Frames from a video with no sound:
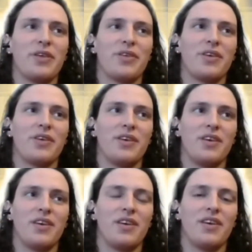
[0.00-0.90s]
with
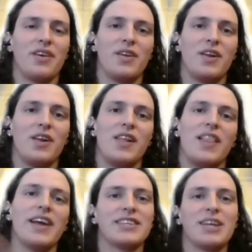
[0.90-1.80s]

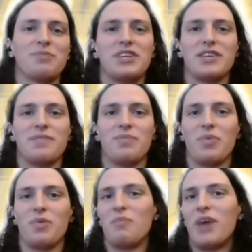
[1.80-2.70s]

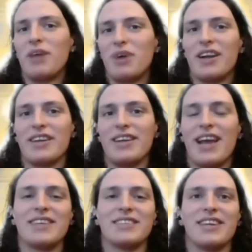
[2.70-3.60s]
accepting my
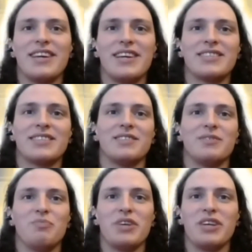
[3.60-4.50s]
body as it is
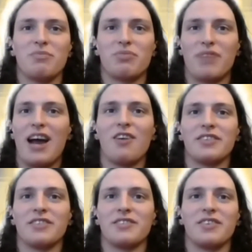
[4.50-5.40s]
and being
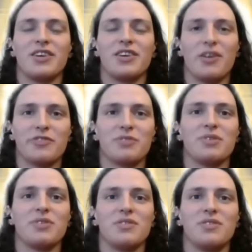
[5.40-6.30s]
proud and
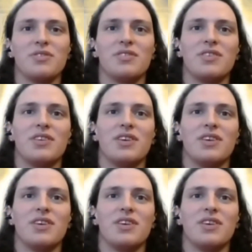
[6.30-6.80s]
comfortable